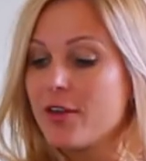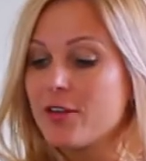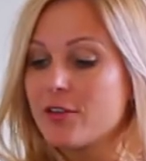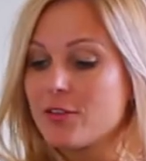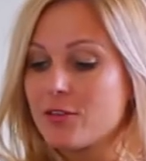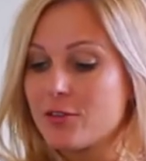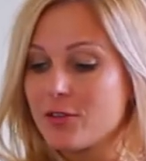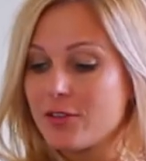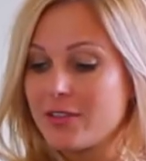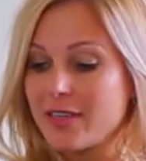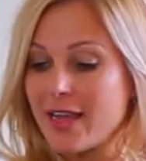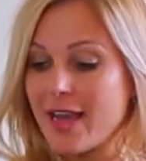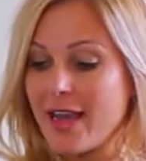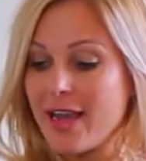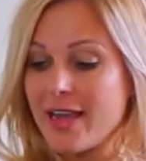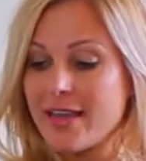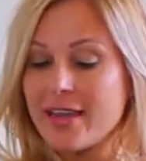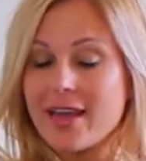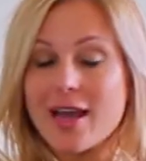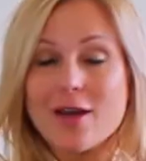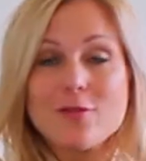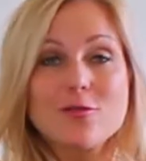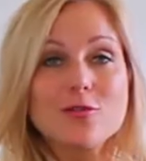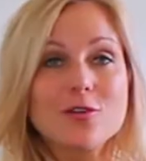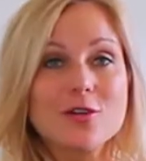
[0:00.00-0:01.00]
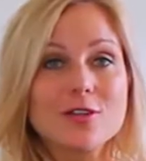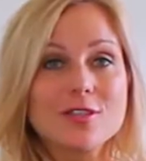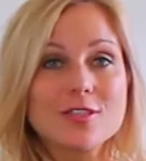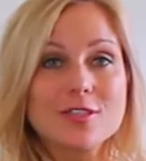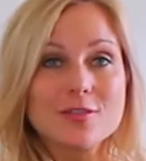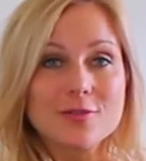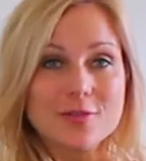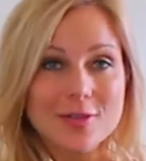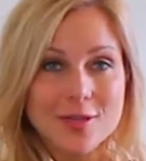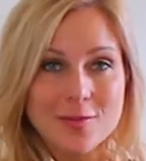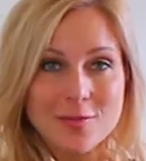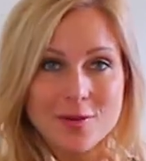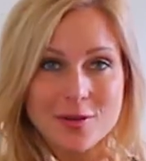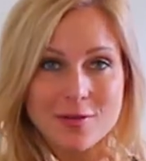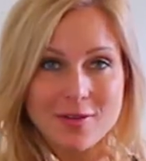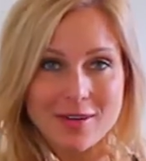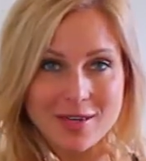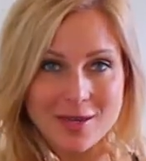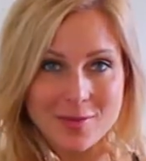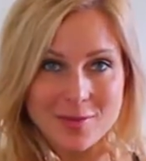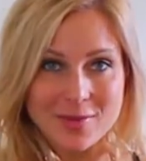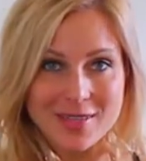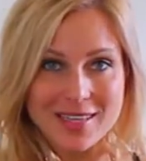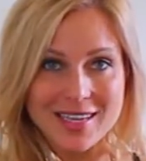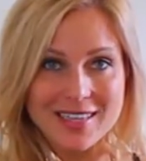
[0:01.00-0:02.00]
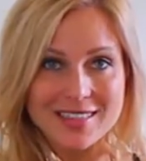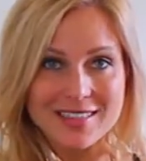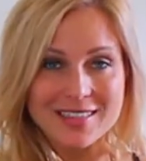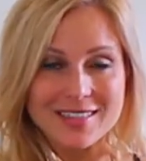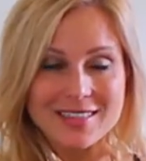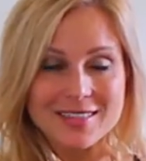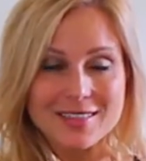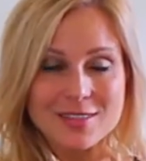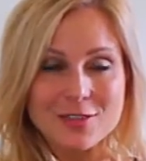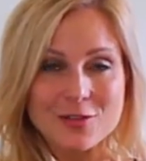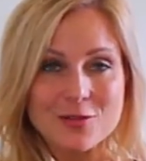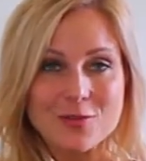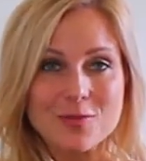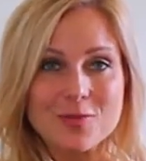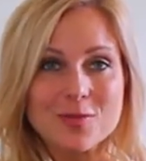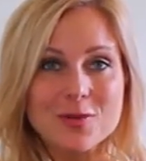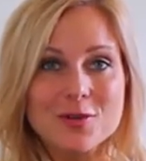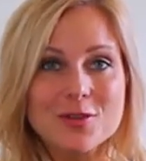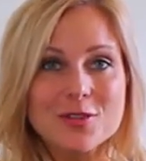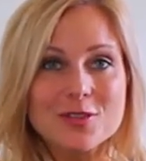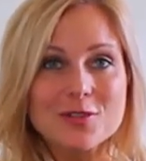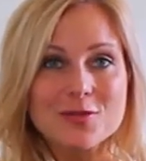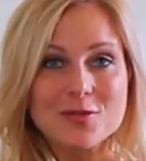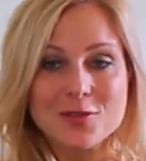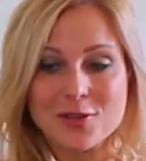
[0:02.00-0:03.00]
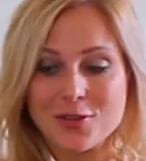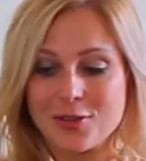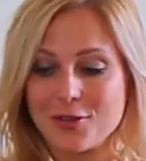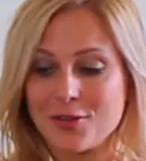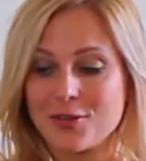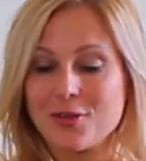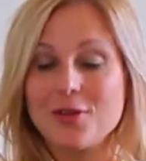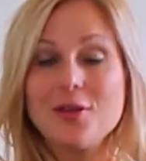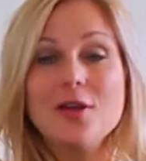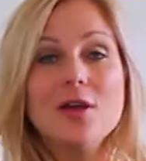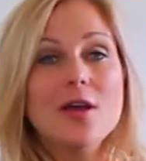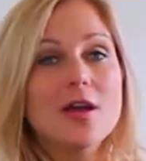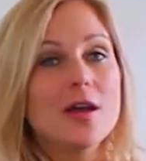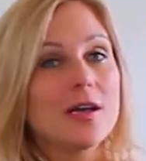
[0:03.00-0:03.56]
Today I've got three more recommendations of books for you.